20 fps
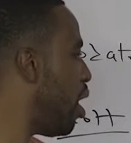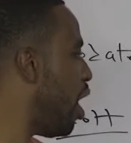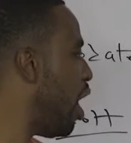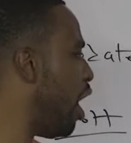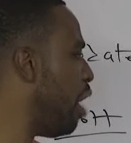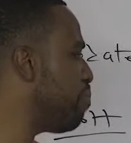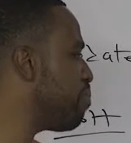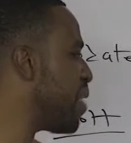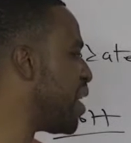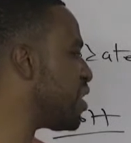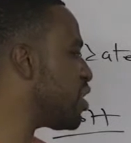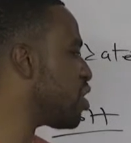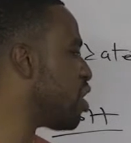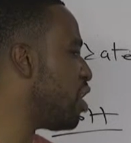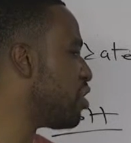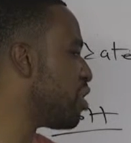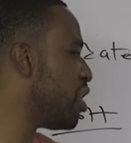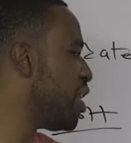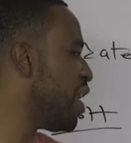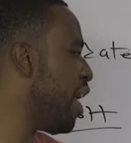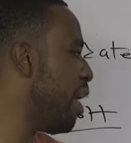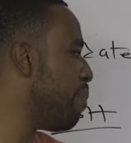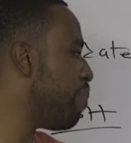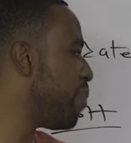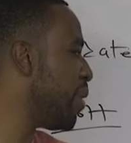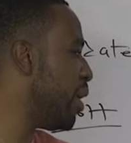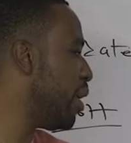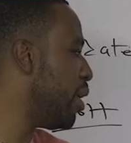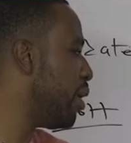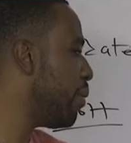update
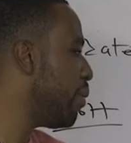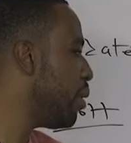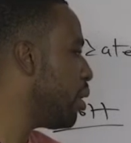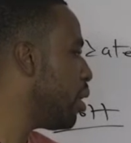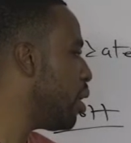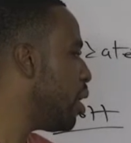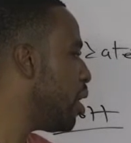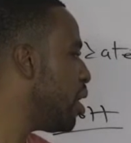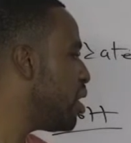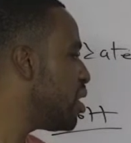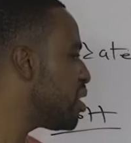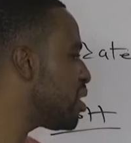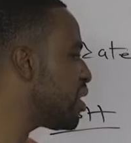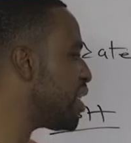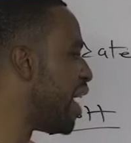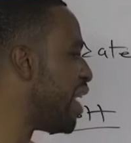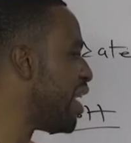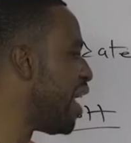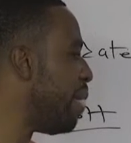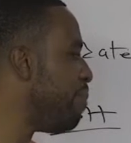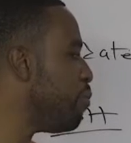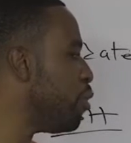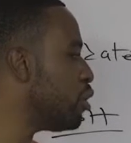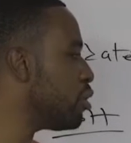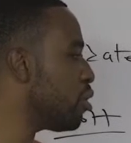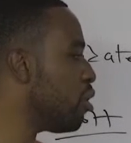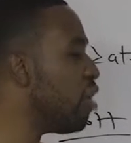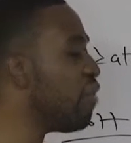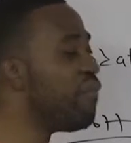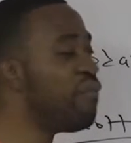Scott.emp. Set EMPNO to
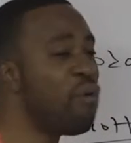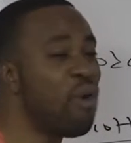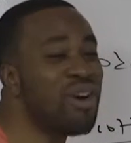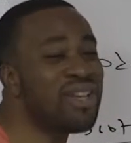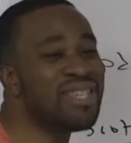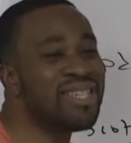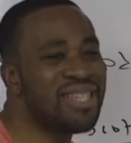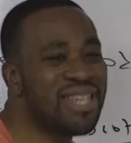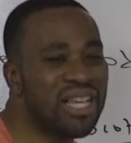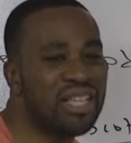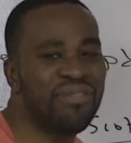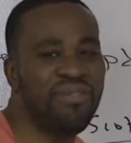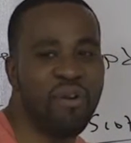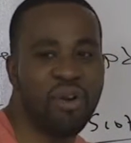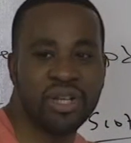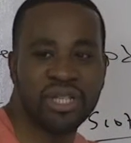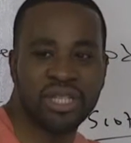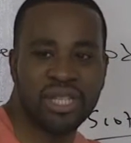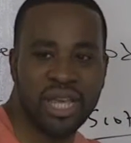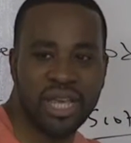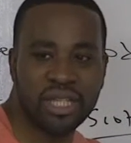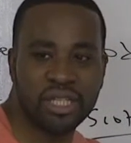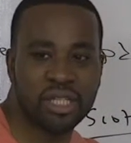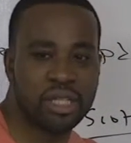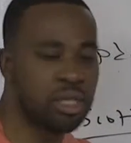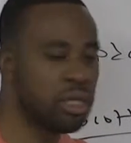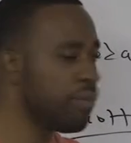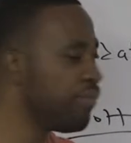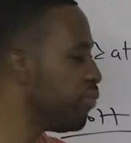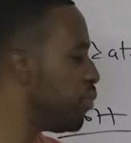equal
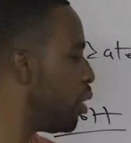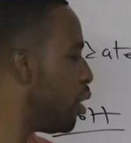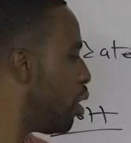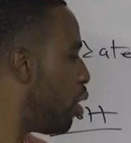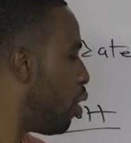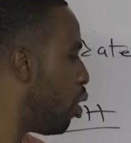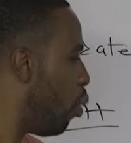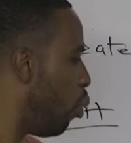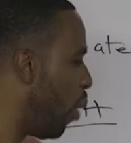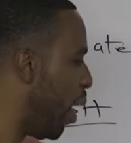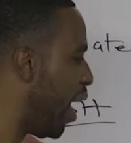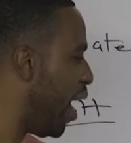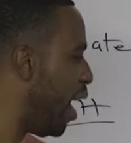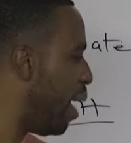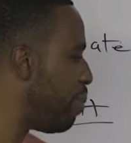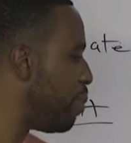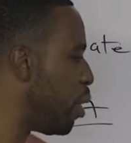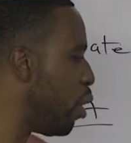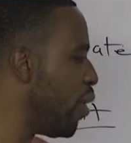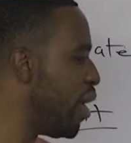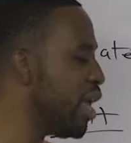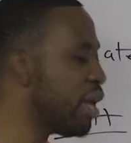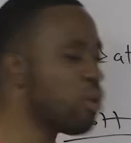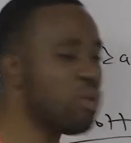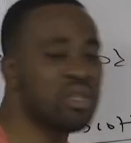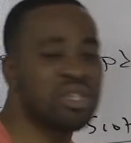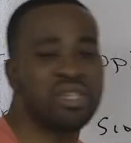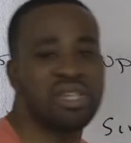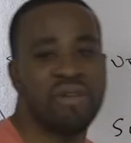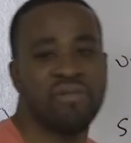4646, where EPNO
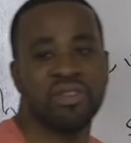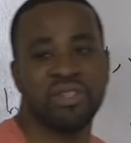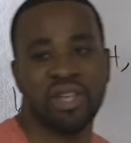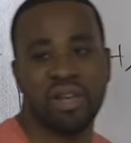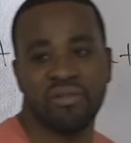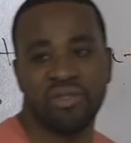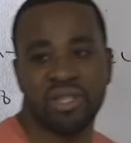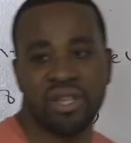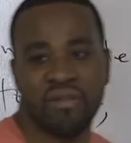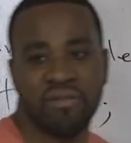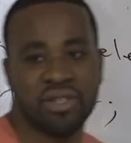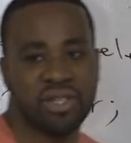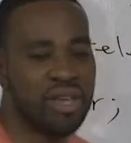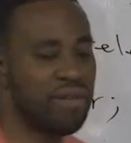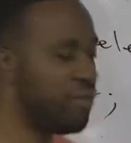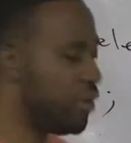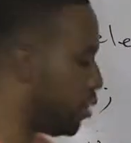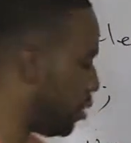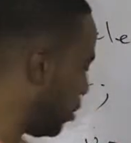equals 7777.